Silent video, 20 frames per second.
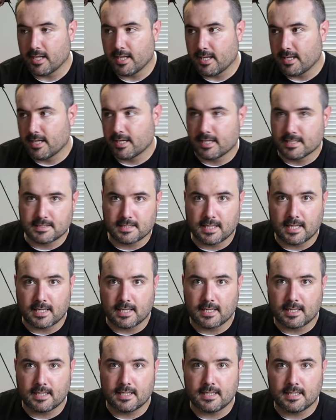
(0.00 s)
I guess I
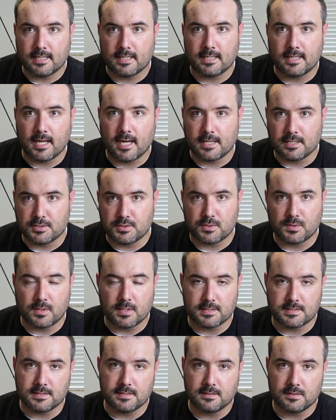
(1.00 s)
gotta kind of
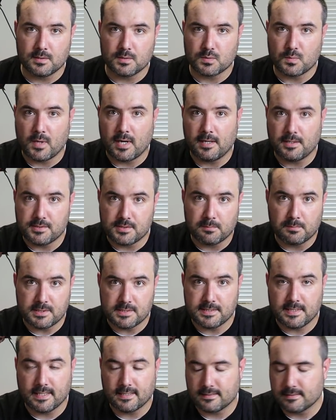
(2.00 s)
trust that those wires are
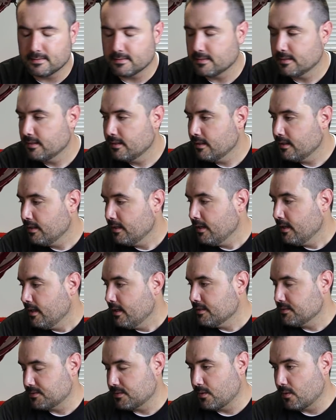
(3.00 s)
protected.
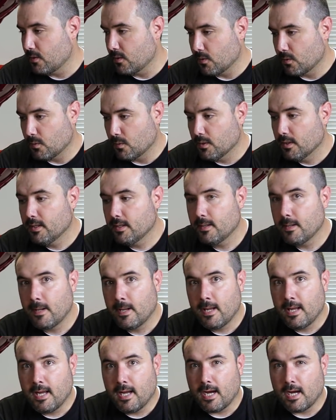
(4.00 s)
So
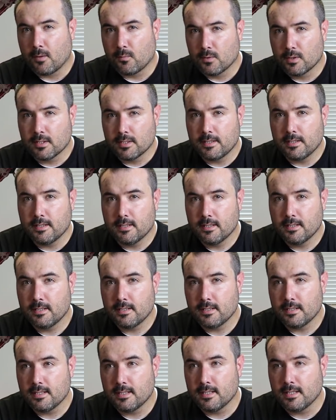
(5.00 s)

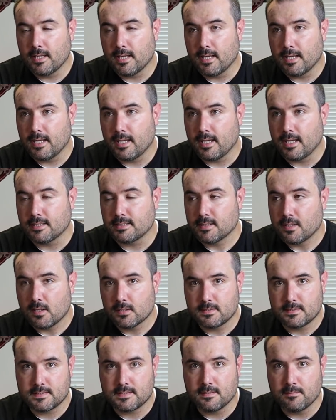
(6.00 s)
I
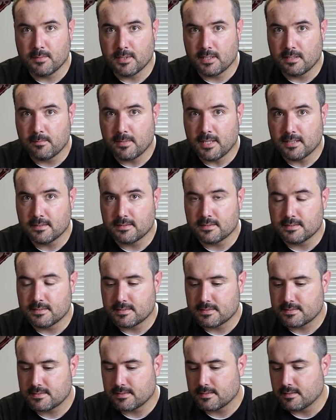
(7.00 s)
talked to somebody about
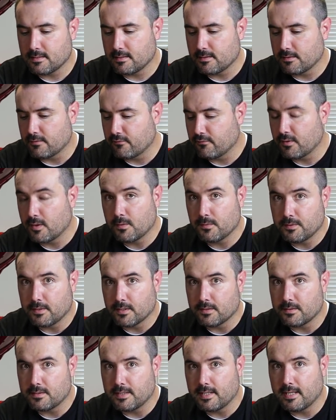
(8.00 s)
this on the phone the
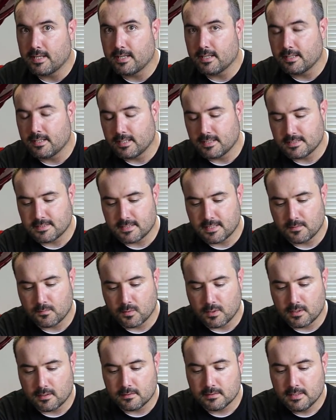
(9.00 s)
other day, and they said,
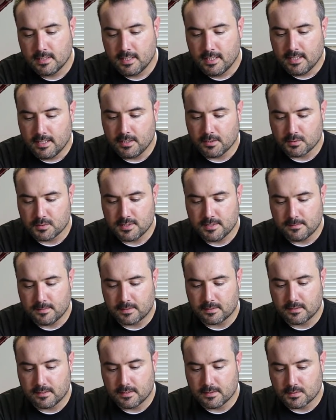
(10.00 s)
well, you know,
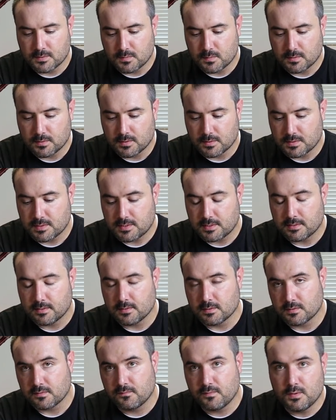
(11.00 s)
typically
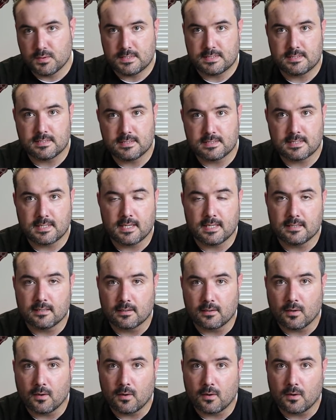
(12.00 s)
those fuses inside the
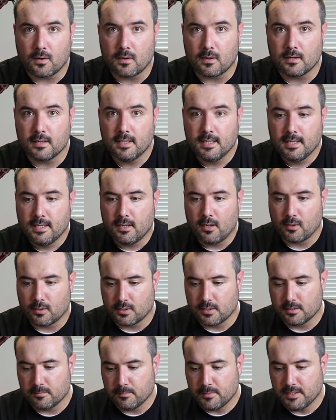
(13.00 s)
car are
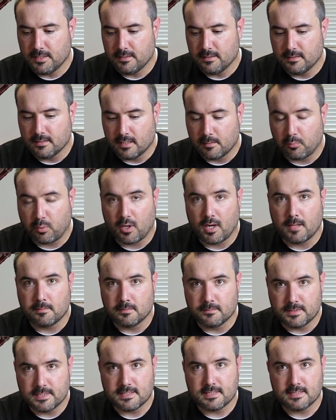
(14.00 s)
gonna be a
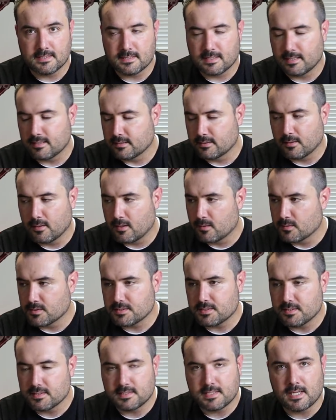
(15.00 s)
problem that's inside the car,
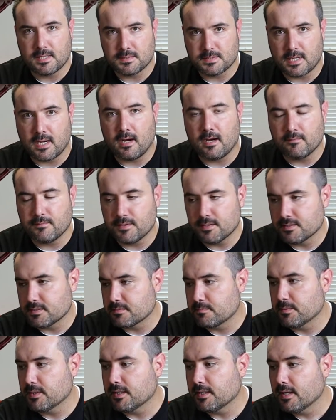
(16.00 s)
which it sounds
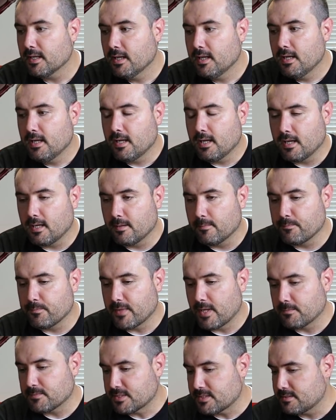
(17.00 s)
obvious, but
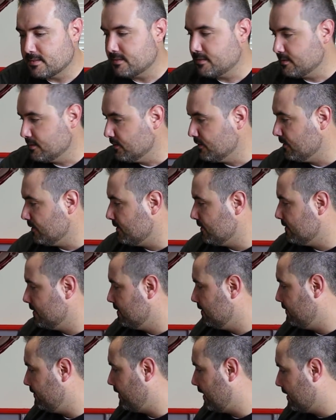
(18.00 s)
I'm
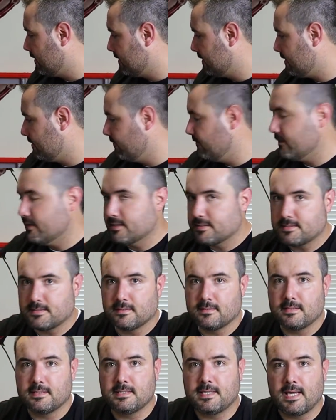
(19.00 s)
still fairly convinced
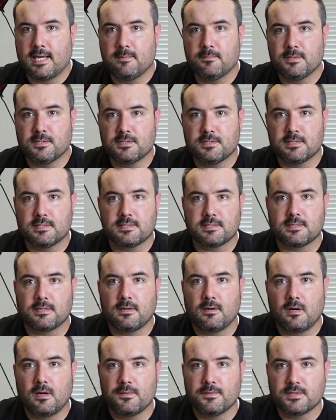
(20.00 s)
that the damage that's
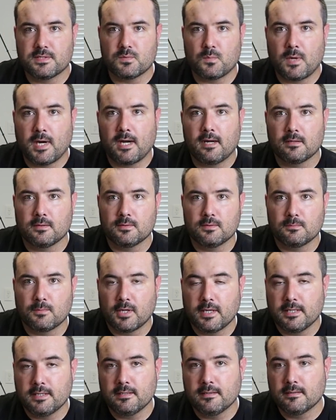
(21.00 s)
on this wire loom
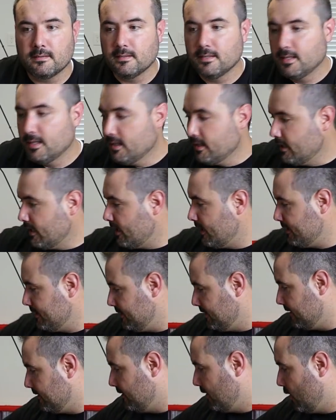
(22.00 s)
right here, I
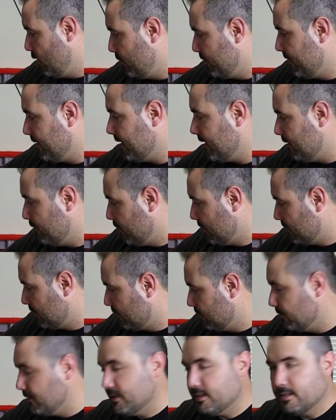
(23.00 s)
did open it up a
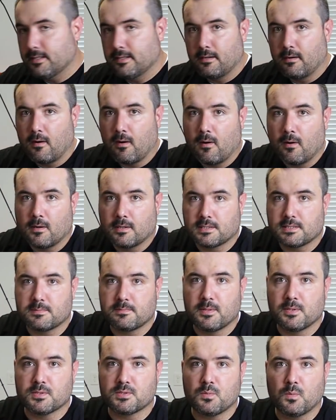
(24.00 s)
little bit and there are
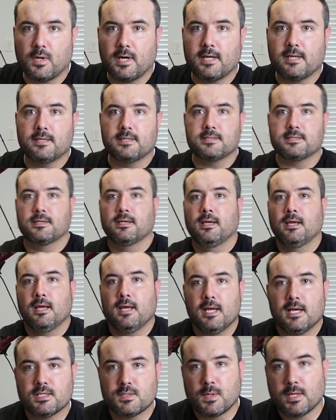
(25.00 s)
exposed wires.
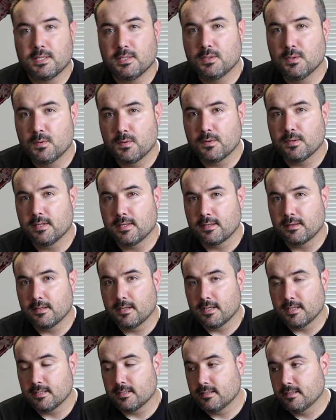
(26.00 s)
So I do think
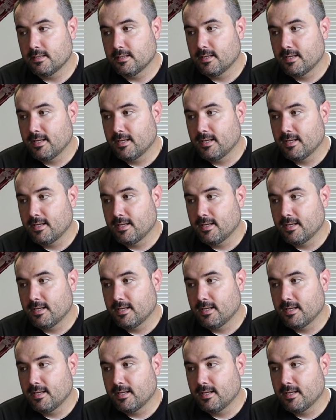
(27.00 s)
that,